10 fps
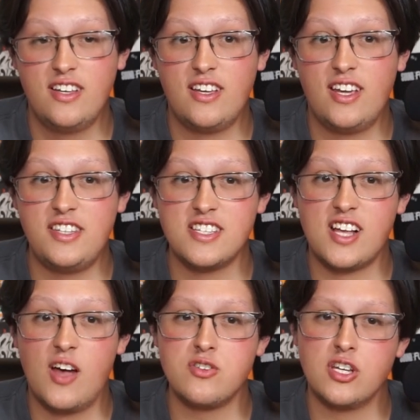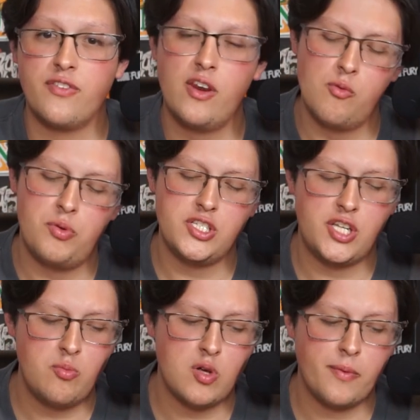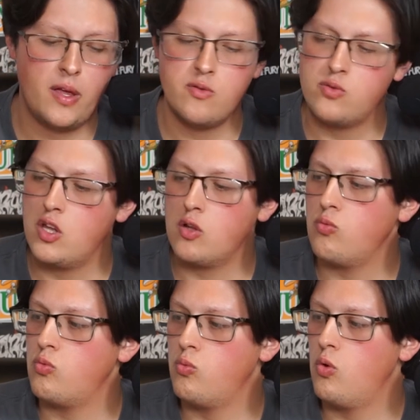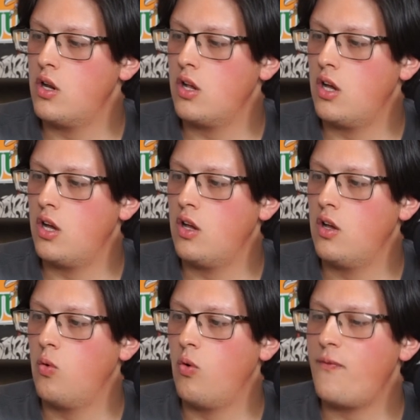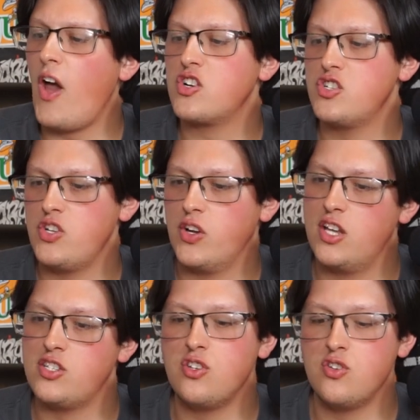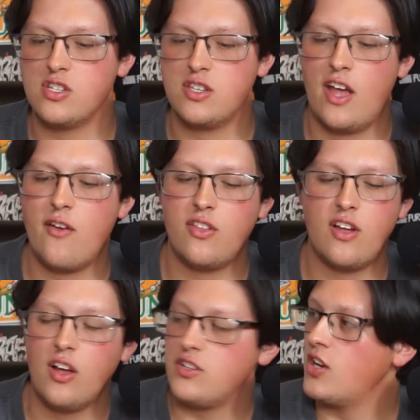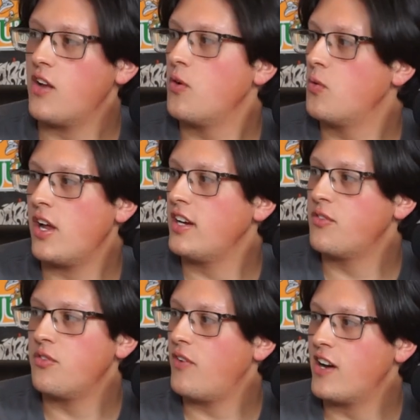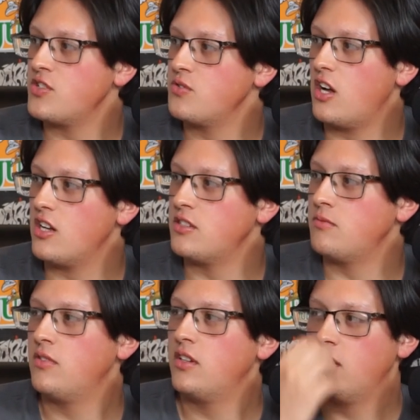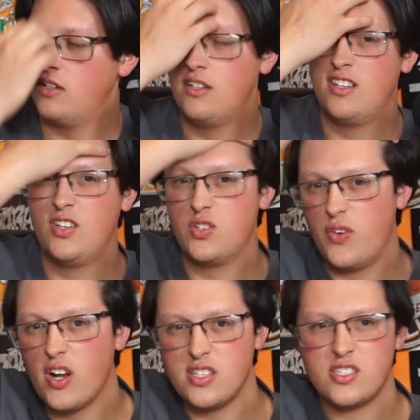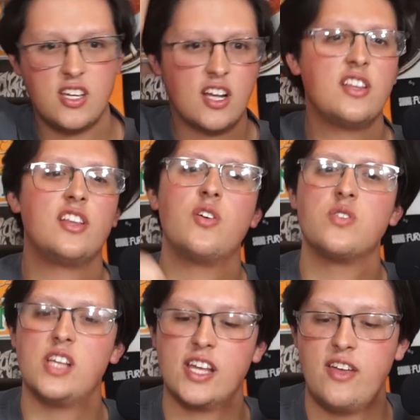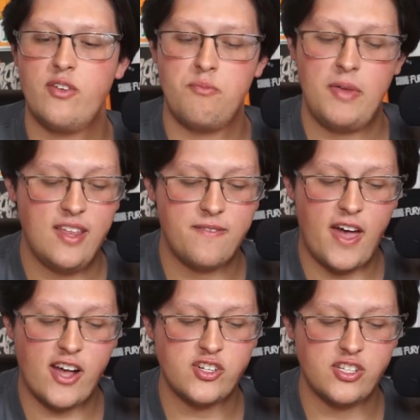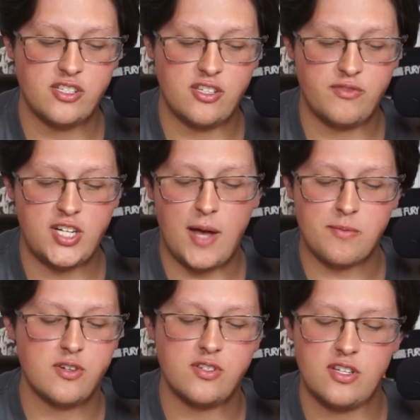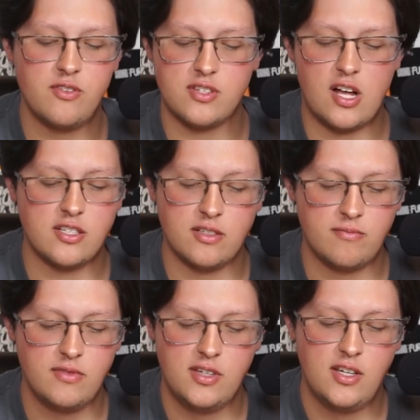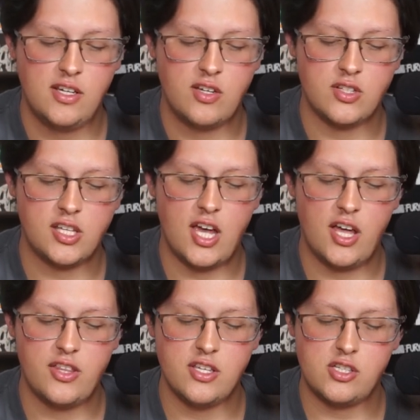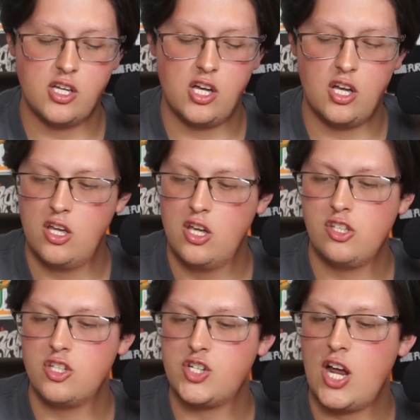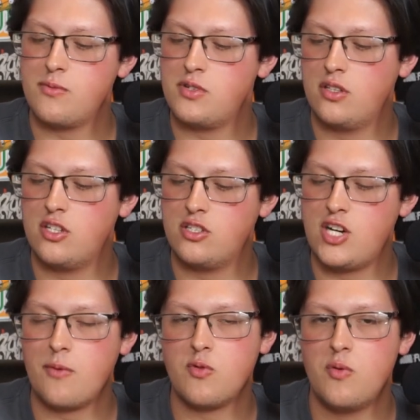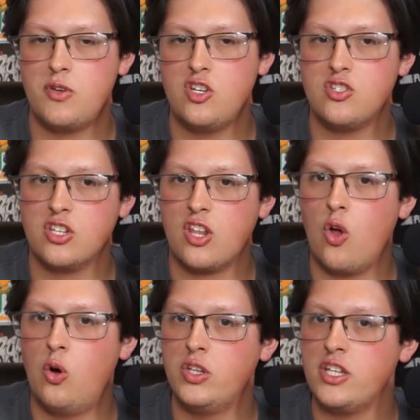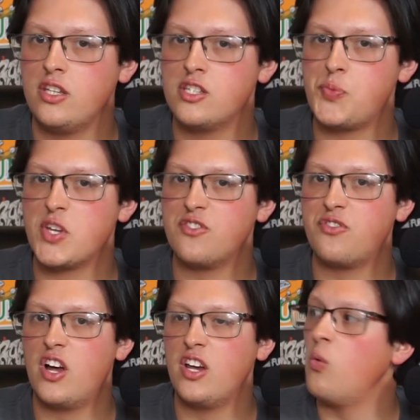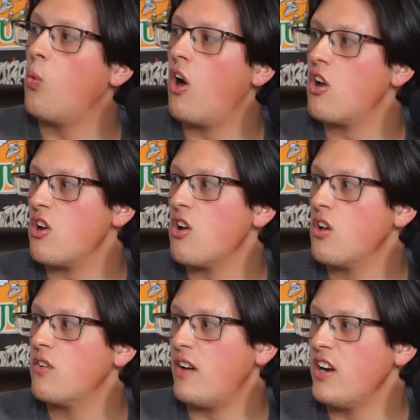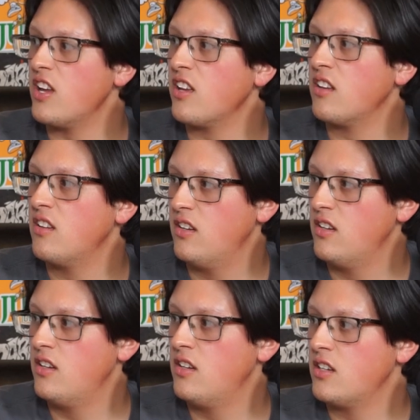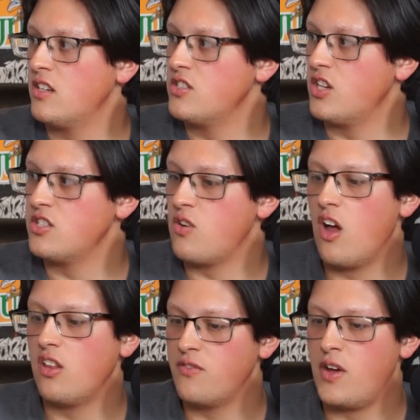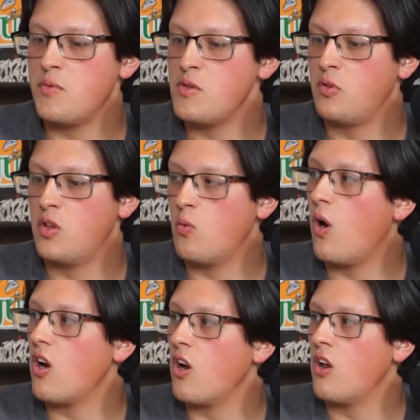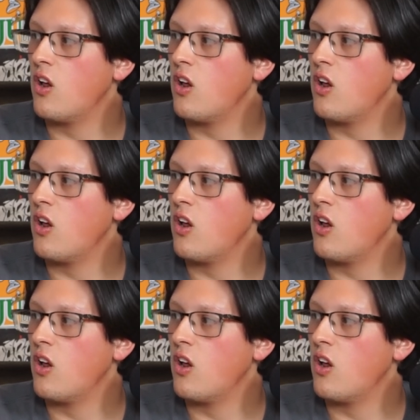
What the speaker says: And this guy was like, if anyone plays the tabletop games, like what faction do you guys use? And everyone had different factions. It was awesome. It was fucking sick. And then there was like even mini factions of chapters, and it was awesome. I was like, yeah, this chapter I've been using, they only specify in water fighting. He's like, so I only fight people in water.